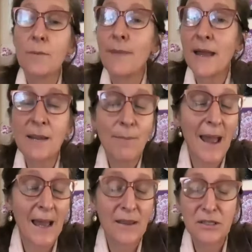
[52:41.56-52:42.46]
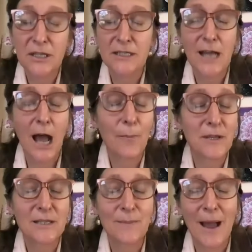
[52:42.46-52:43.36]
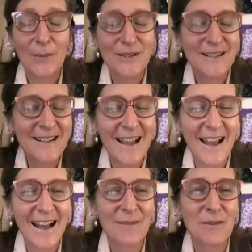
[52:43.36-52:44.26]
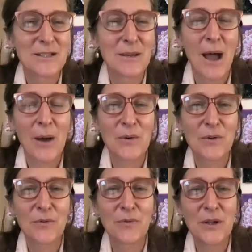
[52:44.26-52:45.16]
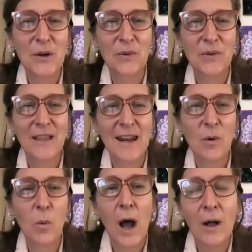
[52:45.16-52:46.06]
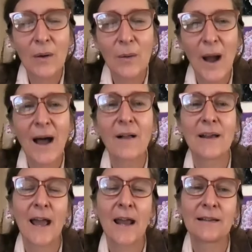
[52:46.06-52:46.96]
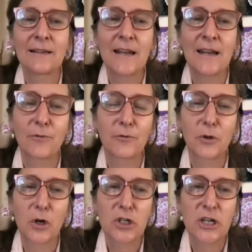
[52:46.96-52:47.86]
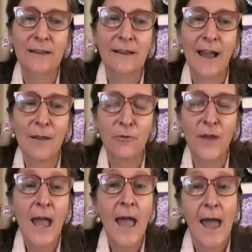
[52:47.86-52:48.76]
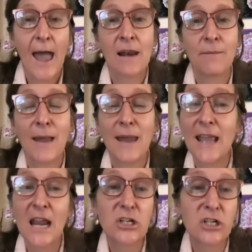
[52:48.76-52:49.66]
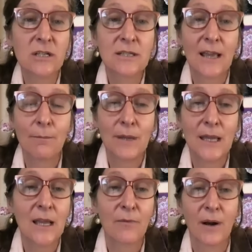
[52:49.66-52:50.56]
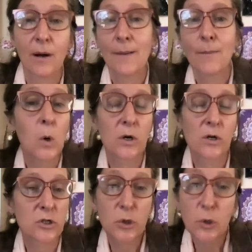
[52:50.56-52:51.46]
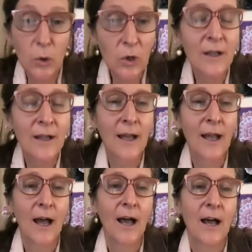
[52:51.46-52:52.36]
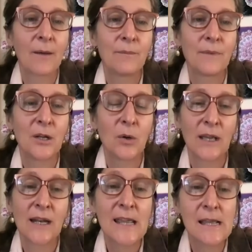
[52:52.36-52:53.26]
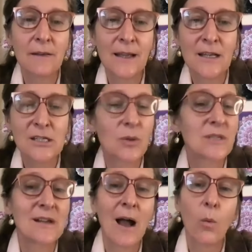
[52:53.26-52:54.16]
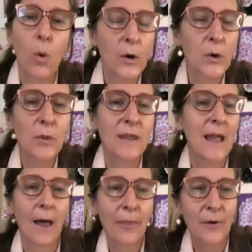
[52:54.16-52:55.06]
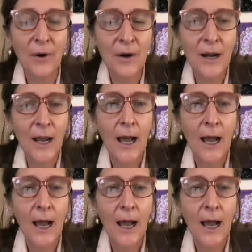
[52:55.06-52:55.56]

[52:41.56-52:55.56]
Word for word: there are many paths to the top of this mountain, uh, the, the, mountain of you know getting well, well, and, and leading a flourishing life. And medications can be a very important tool, um, you know, in healing. So it's not one or the other,